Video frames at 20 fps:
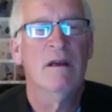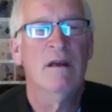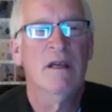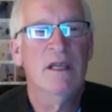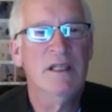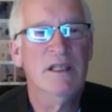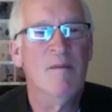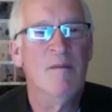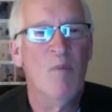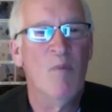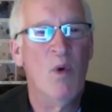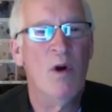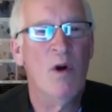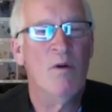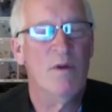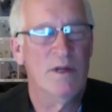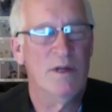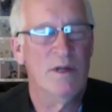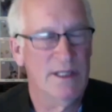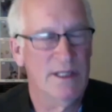isn't more
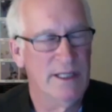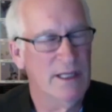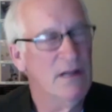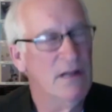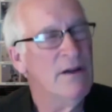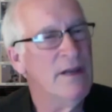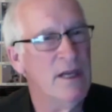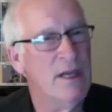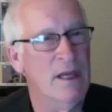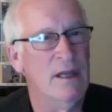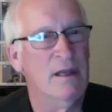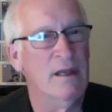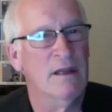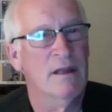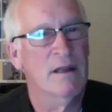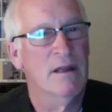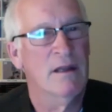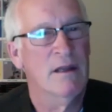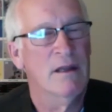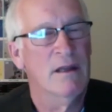resilient
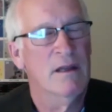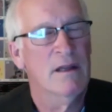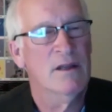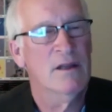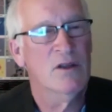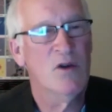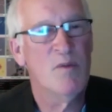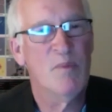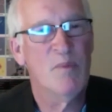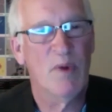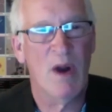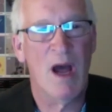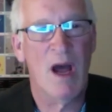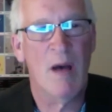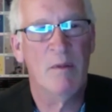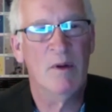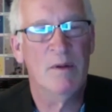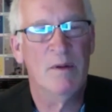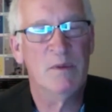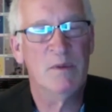to
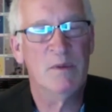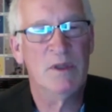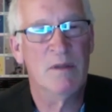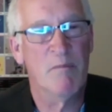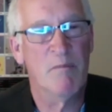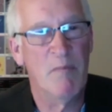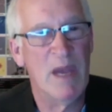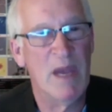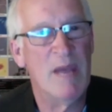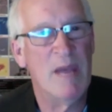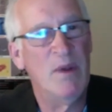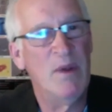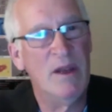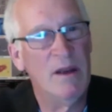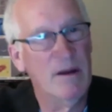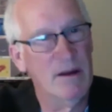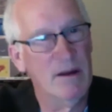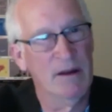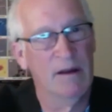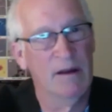problems, maybe